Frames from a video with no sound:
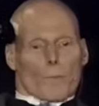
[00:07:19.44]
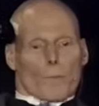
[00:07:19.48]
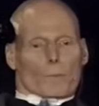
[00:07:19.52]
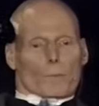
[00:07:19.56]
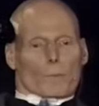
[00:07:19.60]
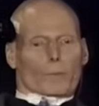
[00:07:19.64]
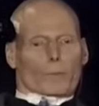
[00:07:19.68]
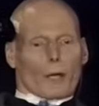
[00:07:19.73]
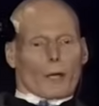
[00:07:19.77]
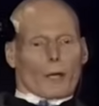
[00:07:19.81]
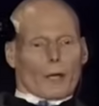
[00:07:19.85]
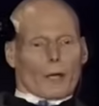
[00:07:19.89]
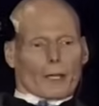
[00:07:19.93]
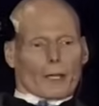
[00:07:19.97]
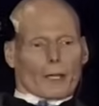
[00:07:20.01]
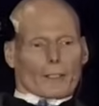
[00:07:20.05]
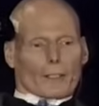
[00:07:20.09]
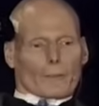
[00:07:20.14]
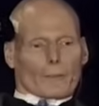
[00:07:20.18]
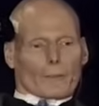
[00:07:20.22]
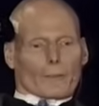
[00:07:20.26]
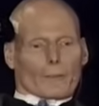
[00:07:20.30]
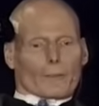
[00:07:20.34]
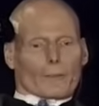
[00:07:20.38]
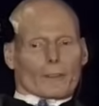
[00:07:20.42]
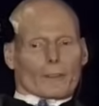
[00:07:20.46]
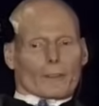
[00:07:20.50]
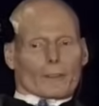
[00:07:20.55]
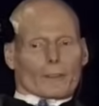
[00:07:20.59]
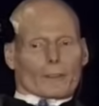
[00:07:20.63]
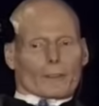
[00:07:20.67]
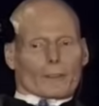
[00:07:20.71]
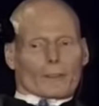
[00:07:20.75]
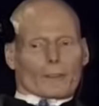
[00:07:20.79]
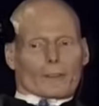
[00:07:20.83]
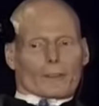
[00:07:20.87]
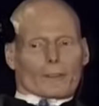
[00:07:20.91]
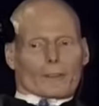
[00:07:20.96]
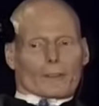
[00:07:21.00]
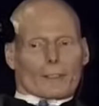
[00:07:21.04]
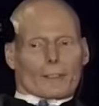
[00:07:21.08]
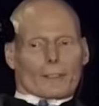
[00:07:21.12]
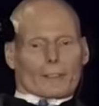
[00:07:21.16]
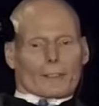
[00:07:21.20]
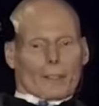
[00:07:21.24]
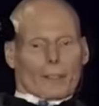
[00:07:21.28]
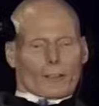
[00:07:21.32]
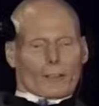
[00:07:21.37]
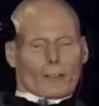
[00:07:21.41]
pride
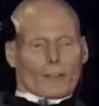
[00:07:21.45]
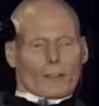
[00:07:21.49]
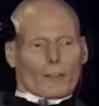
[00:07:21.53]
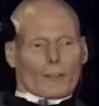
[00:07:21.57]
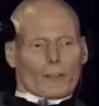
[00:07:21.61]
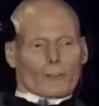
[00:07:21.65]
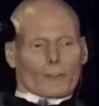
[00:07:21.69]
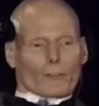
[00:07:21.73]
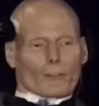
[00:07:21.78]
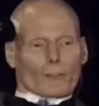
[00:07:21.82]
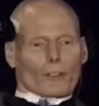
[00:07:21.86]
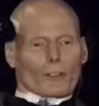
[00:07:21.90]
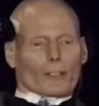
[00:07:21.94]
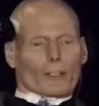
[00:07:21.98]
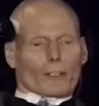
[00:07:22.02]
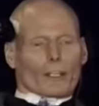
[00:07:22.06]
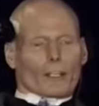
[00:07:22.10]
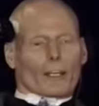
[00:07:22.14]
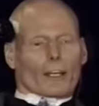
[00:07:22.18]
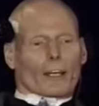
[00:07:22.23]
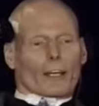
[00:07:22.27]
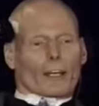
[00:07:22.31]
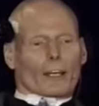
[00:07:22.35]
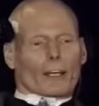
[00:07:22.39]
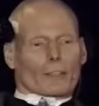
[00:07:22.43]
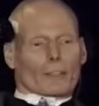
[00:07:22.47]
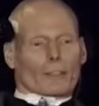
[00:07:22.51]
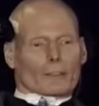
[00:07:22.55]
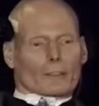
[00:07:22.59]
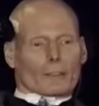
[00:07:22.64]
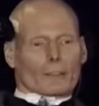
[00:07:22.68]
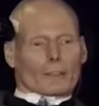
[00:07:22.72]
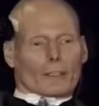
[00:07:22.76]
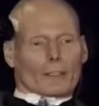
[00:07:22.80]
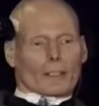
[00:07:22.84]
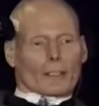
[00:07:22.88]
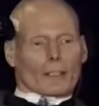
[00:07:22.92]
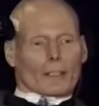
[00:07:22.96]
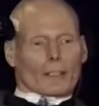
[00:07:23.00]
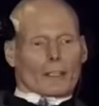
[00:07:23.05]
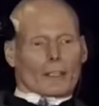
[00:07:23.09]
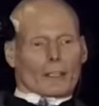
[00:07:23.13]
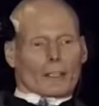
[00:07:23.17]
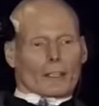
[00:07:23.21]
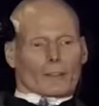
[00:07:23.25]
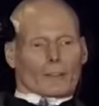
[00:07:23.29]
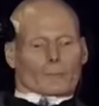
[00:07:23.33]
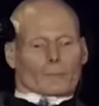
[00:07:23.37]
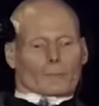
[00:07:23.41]
that RIC and
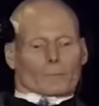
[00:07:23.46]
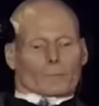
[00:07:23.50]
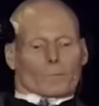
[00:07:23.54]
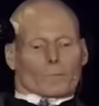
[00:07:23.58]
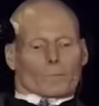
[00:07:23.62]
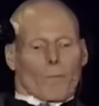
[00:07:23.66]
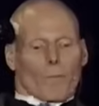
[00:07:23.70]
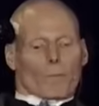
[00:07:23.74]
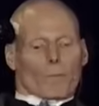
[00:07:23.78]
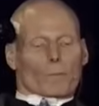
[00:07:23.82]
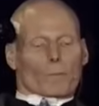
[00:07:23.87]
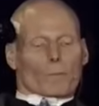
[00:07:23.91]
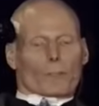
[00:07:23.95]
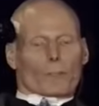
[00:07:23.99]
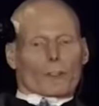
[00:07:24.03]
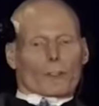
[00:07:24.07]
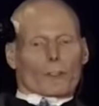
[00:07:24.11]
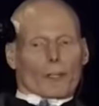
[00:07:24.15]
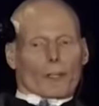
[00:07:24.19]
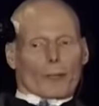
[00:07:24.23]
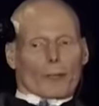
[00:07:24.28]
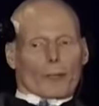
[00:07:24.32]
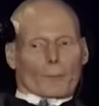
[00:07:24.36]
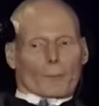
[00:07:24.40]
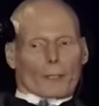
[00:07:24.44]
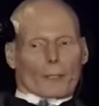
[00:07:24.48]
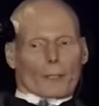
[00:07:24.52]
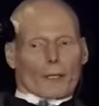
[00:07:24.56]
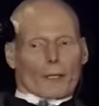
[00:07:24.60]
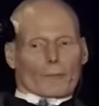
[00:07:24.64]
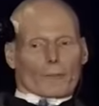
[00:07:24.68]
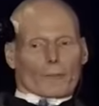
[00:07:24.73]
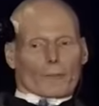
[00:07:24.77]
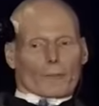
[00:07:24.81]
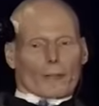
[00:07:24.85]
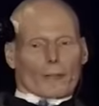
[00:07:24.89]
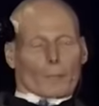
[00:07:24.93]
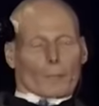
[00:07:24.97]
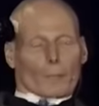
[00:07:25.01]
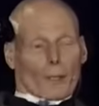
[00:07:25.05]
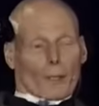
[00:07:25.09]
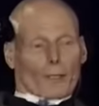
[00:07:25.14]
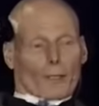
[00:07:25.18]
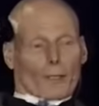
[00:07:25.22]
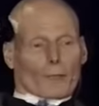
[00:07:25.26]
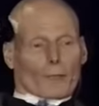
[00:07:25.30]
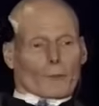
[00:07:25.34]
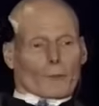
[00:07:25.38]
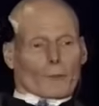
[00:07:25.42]
CRPF, our
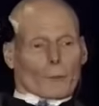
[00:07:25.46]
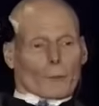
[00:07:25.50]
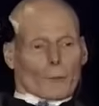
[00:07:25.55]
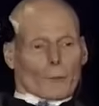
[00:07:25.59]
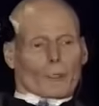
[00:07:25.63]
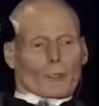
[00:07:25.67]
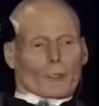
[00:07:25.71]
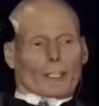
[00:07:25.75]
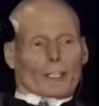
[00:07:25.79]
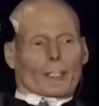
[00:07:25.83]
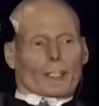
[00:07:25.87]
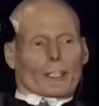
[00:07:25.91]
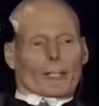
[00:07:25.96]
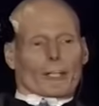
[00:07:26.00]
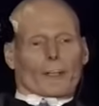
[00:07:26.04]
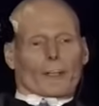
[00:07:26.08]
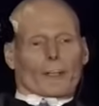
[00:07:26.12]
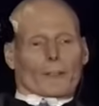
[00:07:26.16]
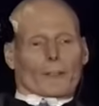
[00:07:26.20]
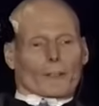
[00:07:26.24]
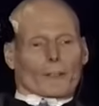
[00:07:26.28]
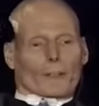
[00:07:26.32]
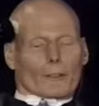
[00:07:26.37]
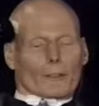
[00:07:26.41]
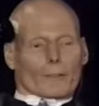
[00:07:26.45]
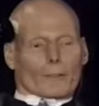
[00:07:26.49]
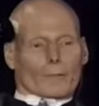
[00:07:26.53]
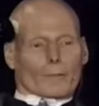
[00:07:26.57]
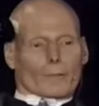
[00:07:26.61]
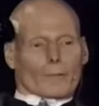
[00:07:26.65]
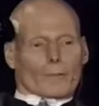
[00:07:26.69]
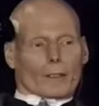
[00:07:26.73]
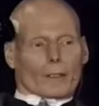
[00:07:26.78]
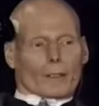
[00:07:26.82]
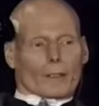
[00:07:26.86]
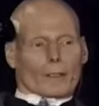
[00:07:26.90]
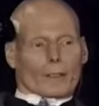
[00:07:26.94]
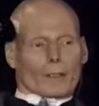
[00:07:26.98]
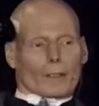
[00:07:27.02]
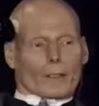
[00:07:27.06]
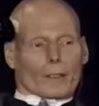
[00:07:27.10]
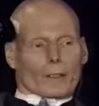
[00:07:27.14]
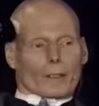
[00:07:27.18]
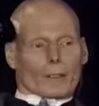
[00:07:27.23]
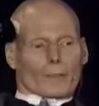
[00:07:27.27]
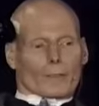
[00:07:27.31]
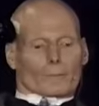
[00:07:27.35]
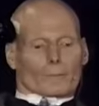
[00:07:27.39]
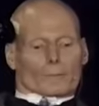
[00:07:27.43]
partners, are working together
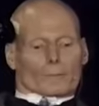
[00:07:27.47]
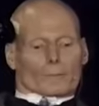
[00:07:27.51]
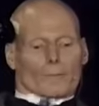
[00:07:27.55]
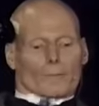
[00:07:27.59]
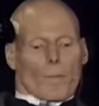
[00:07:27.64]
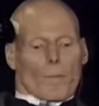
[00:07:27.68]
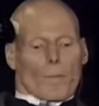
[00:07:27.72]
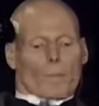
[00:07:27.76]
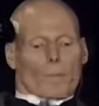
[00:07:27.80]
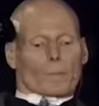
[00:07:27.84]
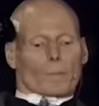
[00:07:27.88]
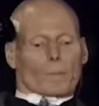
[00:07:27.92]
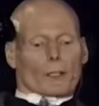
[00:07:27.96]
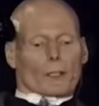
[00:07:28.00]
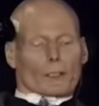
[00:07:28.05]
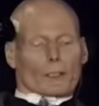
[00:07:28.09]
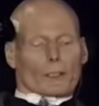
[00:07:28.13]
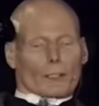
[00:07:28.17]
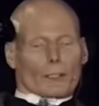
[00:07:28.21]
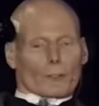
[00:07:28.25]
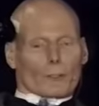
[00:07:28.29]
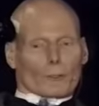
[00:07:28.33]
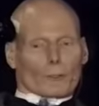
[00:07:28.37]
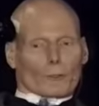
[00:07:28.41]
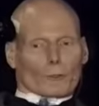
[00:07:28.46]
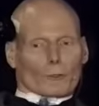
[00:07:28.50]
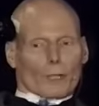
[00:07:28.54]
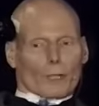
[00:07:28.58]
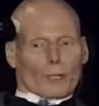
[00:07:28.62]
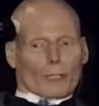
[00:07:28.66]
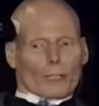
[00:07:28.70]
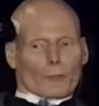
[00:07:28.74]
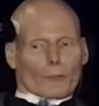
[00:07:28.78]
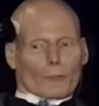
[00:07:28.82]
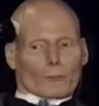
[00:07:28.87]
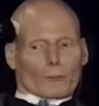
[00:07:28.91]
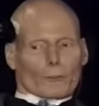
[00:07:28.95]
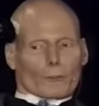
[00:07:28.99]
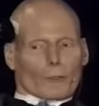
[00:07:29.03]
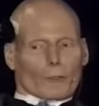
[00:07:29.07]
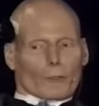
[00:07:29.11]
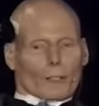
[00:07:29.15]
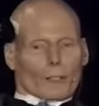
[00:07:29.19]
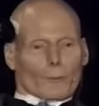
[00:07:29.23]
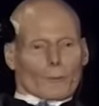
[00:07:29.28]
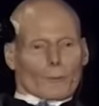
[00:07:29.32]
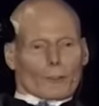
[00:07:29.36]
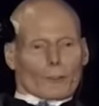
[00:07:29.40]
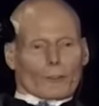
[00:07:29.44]
the clinical trials
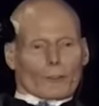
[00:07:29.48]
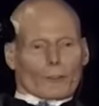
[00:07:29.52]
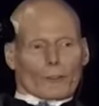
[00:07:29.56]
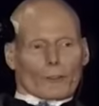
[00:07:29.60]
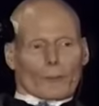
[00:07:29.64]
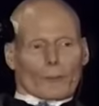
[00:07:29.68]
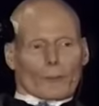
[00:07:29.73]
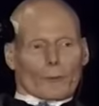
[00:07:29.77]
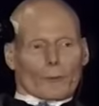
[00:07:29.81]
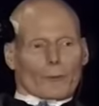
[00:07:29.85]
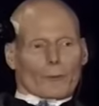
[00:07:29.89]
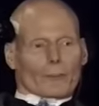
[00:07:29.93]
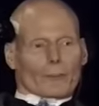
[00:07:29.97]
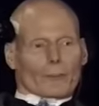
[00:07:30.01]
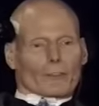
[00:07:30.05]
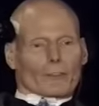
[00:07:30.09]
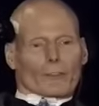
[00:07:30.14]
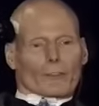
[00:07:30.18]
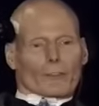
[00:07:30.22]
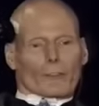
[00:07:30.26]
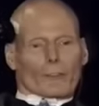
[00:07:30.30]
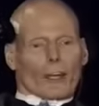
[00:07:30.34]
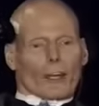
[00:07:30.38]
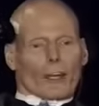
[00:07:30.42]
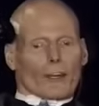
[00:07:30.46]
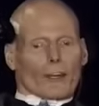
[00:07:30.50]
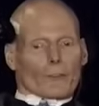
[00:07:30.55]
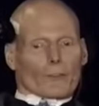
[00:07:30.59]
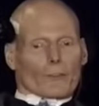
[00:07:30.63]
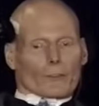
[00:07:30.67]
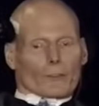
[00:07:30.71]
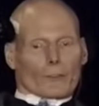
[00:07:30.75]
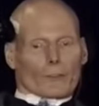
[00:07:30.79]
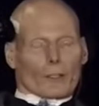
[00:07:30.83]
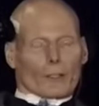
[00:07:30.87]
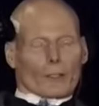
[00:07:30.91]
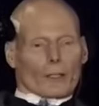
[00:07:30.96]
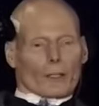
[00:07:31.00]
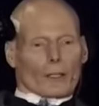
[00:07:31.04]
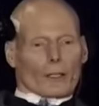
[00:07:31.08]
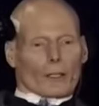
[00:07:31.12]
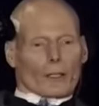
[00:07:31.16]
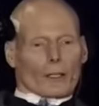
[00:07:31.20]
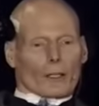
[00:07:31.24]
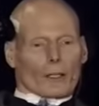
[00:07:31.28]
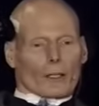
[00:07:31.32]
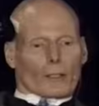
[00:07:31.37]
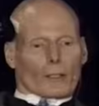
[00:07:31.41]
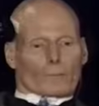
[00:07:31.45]
network's going to be a big success.
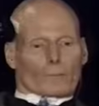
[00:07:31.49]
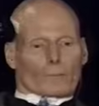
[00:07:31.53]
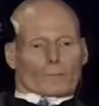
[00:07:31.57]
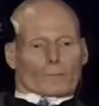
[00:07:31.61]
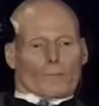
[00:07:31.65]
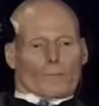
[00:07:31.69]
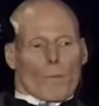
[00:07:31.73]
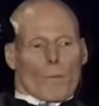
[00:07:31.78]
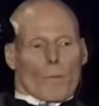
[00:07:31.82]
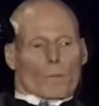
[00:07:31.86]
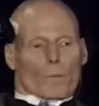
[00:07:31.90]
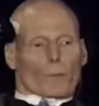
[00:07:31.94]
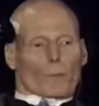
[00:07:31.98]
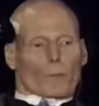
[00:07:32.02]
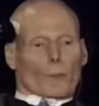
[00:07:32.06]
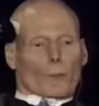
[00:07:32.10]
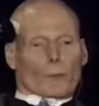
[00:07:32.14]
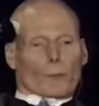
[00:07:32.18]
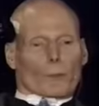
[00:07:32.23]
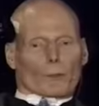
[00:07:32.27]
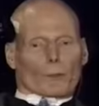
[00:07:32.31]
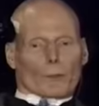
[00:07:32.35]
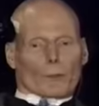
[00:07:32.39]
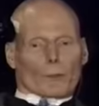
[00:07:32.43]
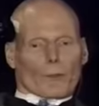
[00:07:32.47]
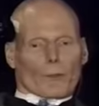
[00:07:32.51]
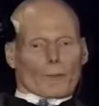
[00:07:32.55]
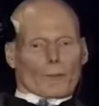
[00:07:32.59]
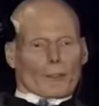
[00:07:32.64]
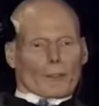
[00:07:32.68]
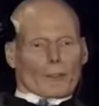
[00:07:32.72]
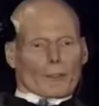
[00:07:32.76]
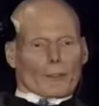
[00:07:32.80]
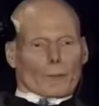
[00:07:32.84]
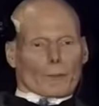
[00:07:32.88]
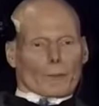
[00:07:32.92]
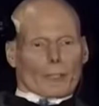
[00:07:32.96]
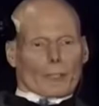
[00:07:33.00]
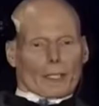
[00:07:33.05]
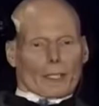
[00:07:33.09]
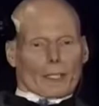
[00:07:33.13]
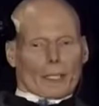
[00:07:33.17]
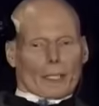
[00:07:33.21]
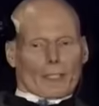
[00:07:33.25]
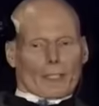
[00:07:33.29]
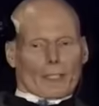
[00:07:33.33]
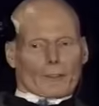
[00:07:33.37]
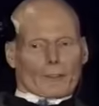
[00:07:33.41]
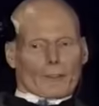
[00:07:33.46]
We will do everything we
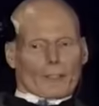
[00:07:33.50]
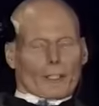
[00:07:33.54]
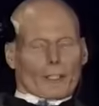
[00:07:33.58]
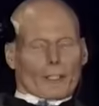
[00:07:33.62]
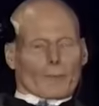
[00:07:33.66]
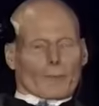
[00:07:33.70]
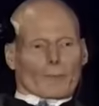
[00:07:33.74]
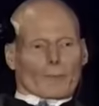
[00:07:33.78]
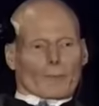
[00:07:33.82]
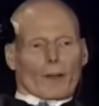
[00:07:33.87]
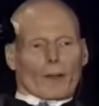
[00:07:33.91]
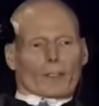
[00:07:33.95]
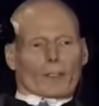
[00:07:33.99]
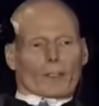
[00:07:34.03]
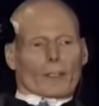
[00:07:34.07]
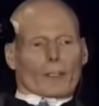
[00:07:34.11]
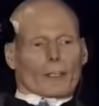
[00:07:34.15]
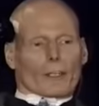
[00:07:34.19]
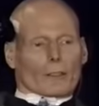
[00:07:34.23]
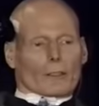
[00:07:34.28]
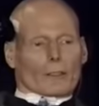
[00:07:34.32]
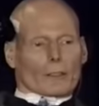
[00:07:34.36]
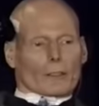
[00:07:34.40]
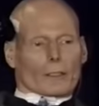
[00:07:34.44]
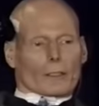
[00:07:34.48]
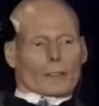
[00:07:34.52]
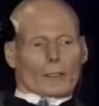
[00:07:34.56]
can to keep funding